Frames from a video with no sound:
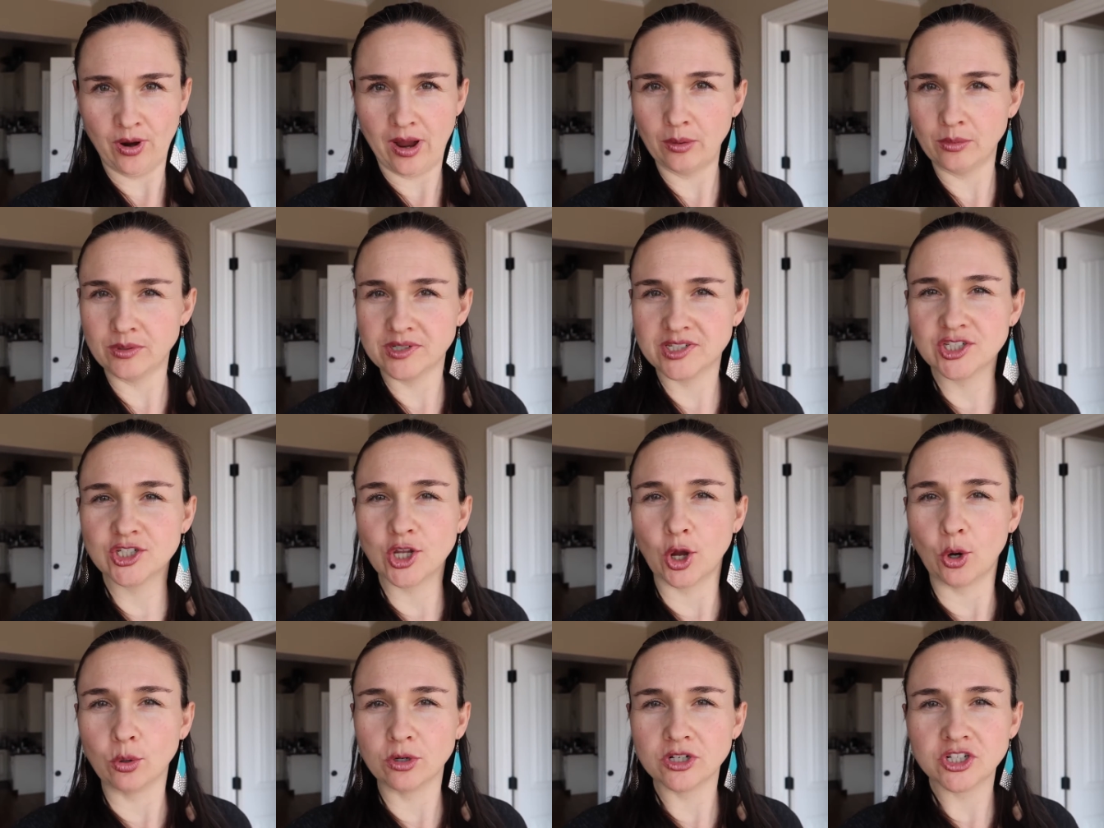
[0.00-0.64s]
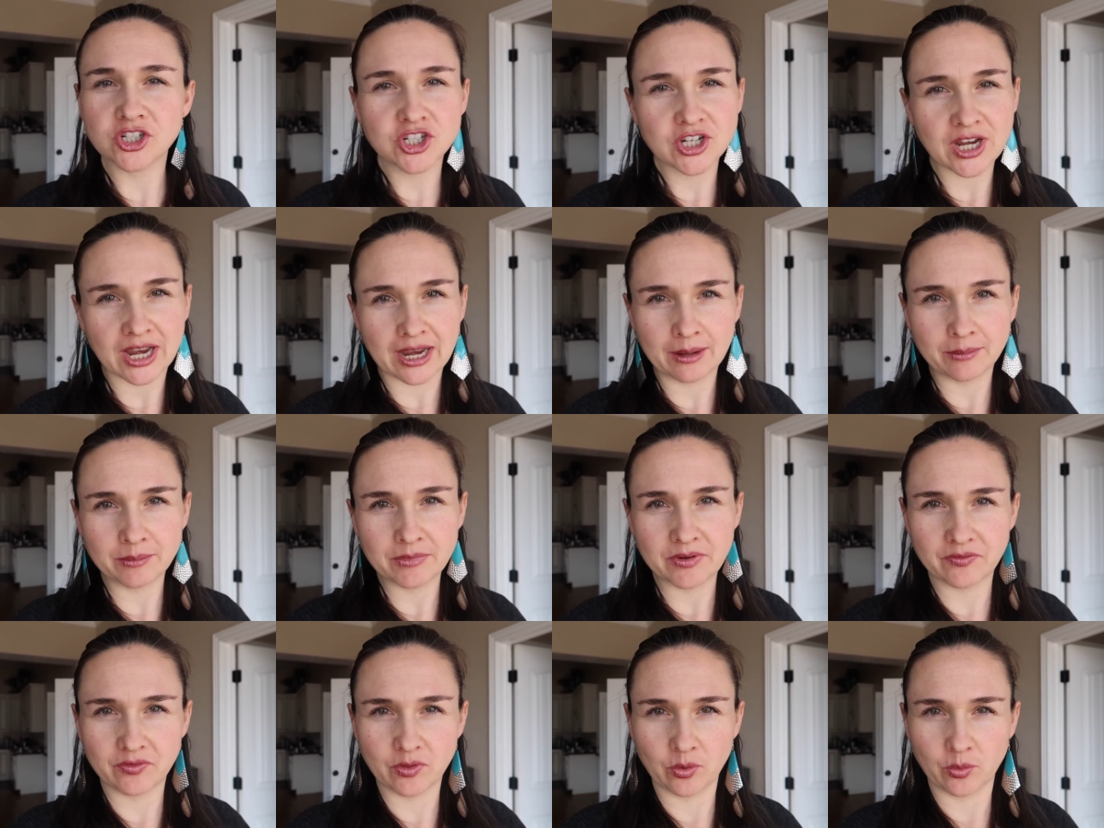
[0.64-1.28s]
I was so
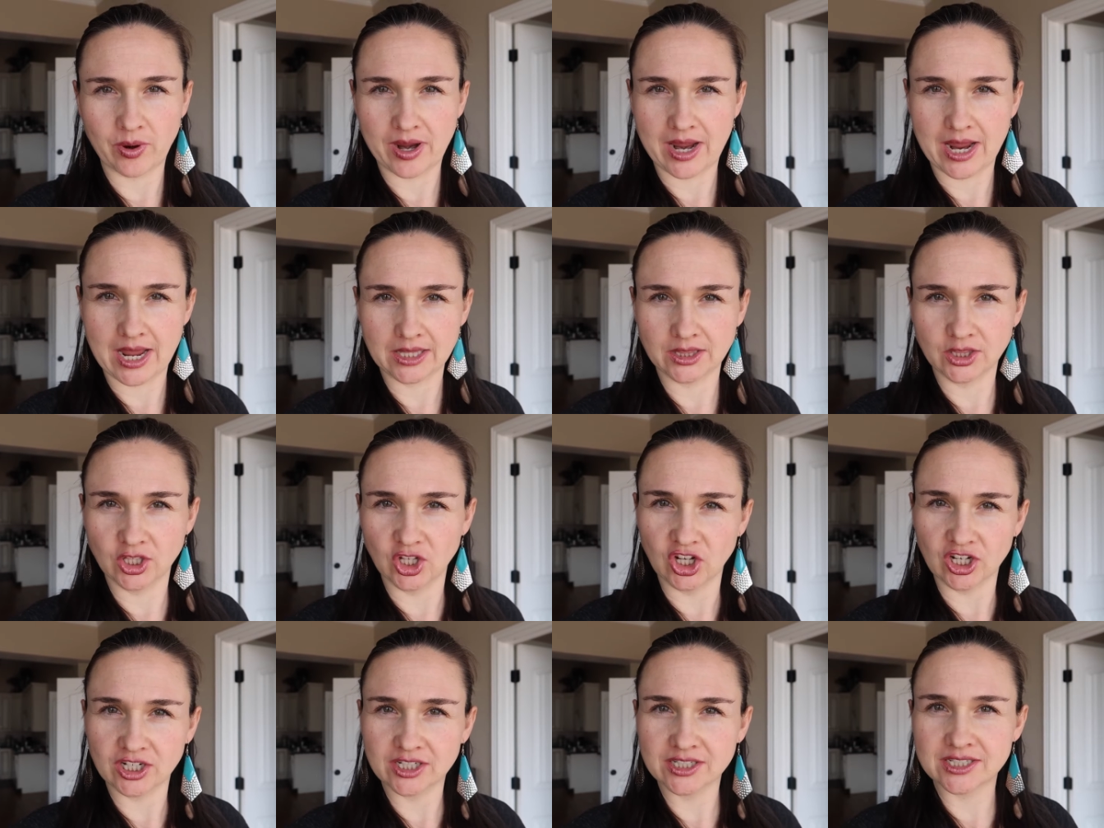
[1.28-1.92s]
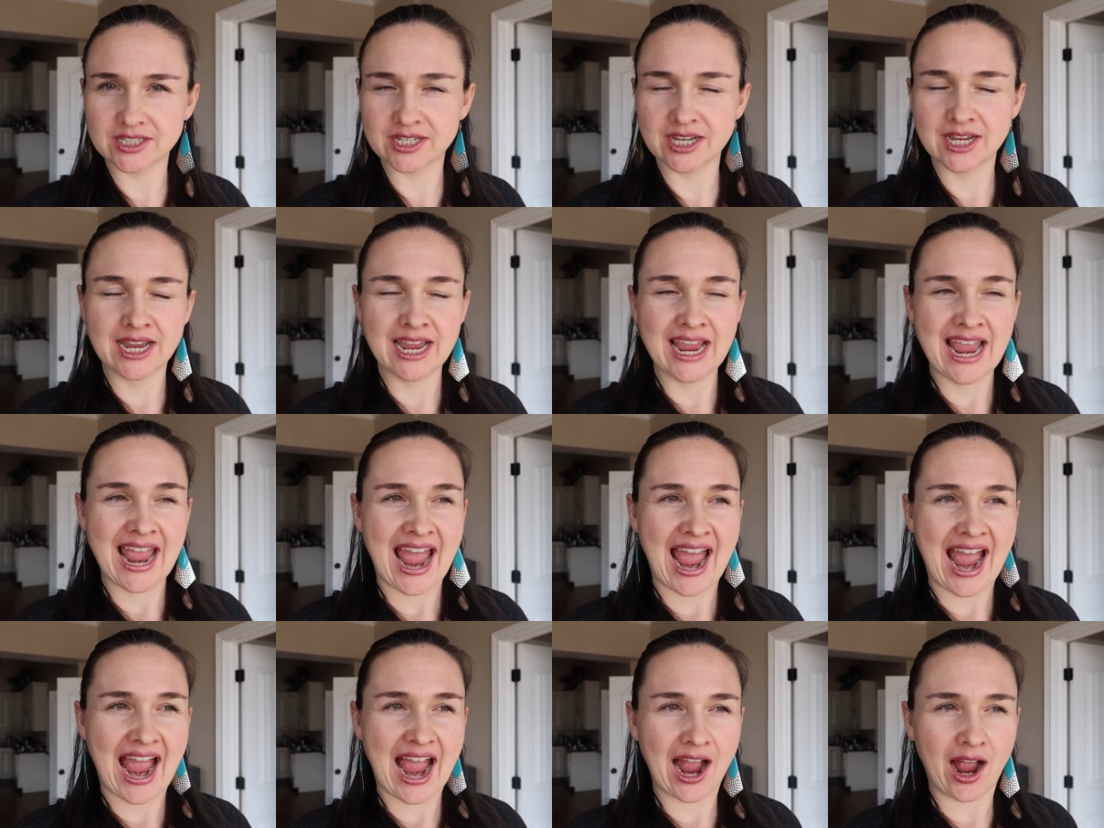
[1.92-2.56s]
ashamed of the way I looked,
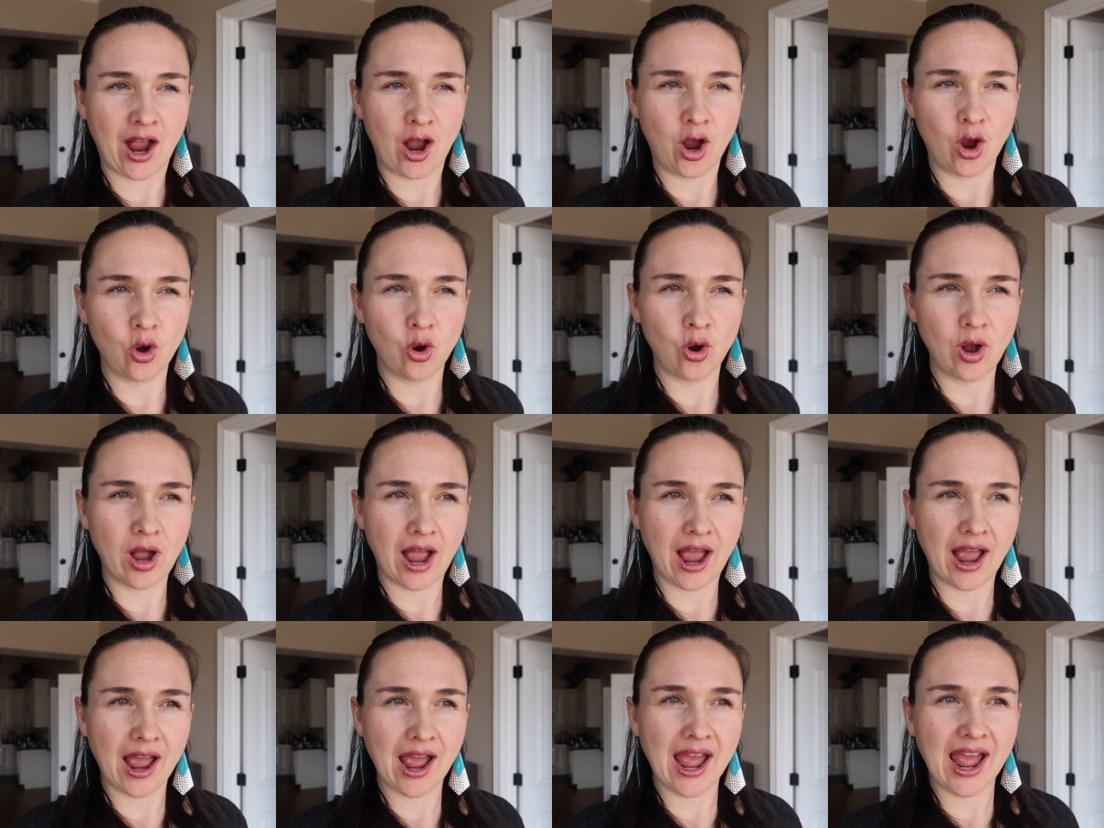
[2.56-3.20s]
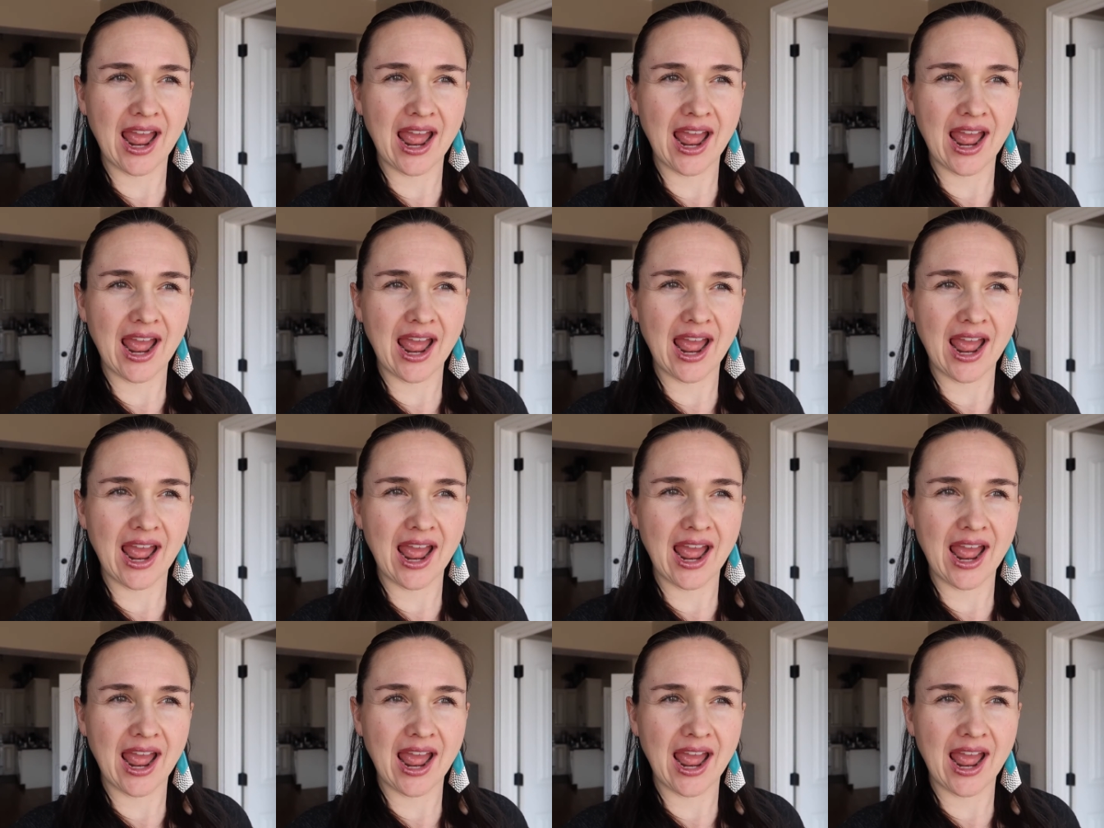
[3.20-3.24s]
how,